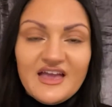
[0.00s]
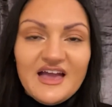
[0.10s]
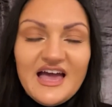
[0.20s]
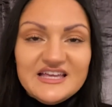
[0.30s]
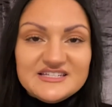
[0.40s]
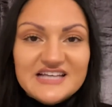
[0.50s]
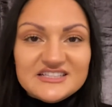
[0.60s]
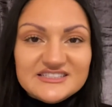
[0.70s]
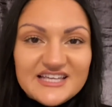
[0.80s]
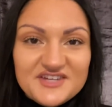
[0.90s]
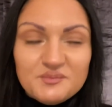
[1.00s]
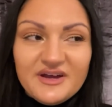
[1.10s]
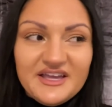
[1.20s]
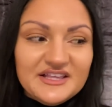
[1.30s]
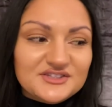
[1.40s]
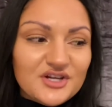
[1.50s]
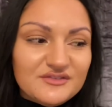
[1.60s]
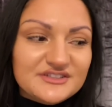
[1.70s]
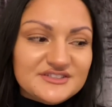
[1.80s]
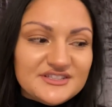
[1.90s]
And as I said, my
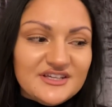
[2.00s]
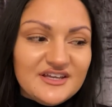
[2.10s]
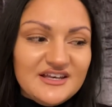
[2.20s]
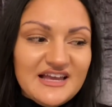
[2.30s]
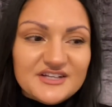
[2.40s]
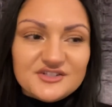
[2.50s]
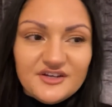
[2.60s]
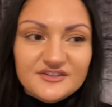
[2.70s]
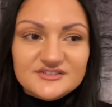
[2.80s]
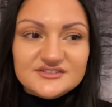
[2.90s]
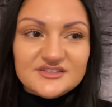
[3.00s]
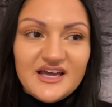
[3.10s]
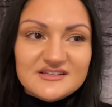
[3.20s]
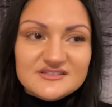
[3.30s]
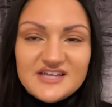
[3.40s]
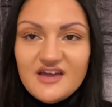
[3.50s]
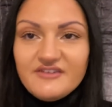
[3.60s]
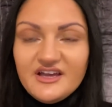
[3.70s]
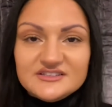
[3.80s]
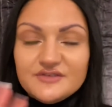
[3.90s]
intolerance to lactose and
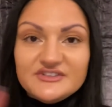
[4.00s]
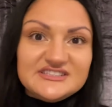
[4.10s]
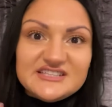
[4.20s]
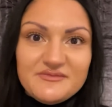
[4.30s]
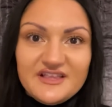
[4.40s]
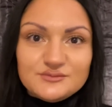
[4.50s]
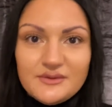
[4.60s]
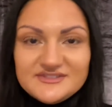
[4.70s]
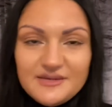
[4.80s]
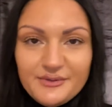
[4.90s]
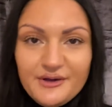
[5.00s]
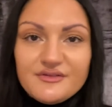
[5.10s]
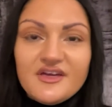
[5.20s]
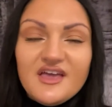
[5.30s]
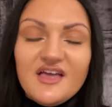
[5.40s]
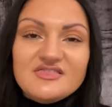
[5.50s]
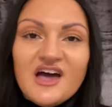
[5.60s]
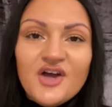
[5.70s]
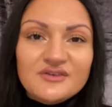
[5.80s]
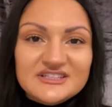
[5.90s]
dairy, I don't know if it's the same thing, that's why I'm saying both,
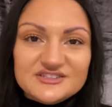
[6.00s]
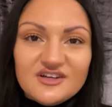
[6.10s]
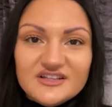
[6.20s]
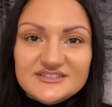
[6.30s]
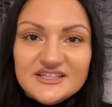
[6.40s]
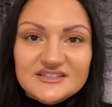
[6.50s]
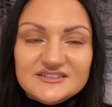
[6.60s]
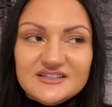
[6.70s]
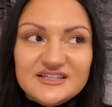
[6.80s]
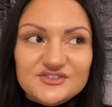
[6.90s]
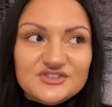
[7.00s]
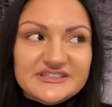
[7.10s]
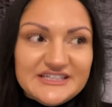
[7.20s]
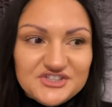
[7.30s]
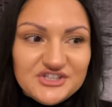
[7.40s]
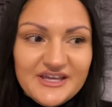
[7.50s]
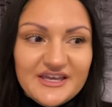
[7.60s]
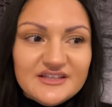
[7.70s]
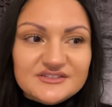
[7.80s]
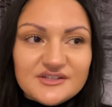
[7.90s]
that only started literally this
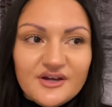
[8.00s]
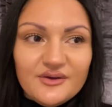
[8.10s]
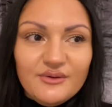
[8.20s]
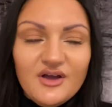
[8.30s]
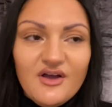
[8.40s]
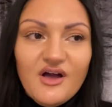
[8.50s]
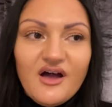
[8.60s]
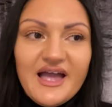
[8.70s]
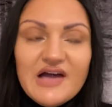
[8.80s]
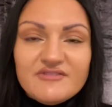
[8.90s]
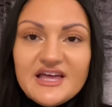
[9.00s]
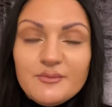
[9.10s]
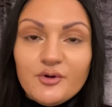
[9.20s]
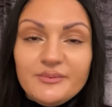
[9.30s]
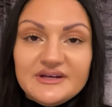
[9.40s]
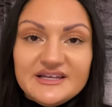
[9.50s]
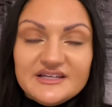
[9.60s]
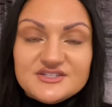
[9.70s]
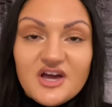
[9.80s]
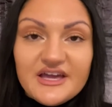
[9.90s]
year. So I haven't had it
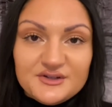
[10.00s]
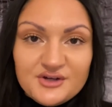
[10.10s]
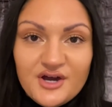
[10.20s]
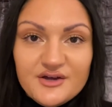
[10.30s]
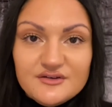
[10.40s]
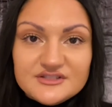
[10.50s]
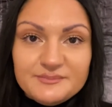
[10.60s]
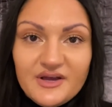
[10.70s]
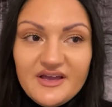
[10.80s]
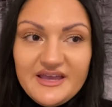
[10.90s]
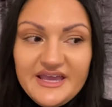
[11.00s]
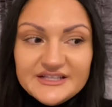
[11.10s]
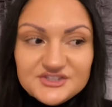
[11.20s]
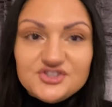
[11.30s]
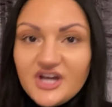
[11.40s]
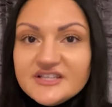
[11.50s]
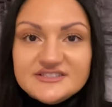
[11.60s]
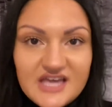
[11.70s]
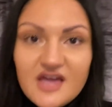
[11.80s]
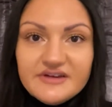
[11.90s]
properly diagnosed, but it is
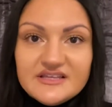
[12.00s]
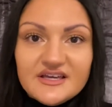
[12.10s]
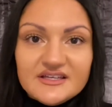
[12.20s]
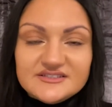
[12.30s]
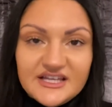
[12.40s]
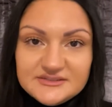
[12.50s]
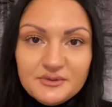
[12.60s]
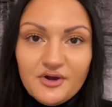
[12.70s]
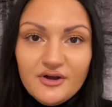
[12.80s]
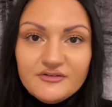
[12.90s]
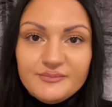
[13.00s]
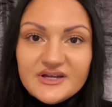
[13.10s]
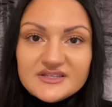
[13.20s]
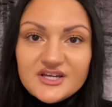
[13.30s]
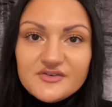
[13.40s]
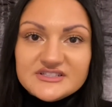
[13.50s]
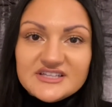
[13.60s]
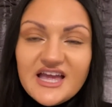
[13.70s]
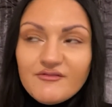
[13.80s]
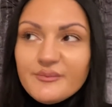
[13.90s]
just dairy that sets me off. But the only reason
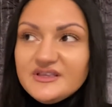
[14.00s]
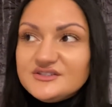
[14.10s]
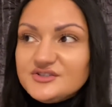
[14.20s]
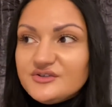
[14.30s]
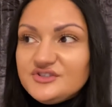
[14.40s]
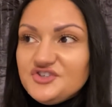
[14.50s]
I haven't been to doctors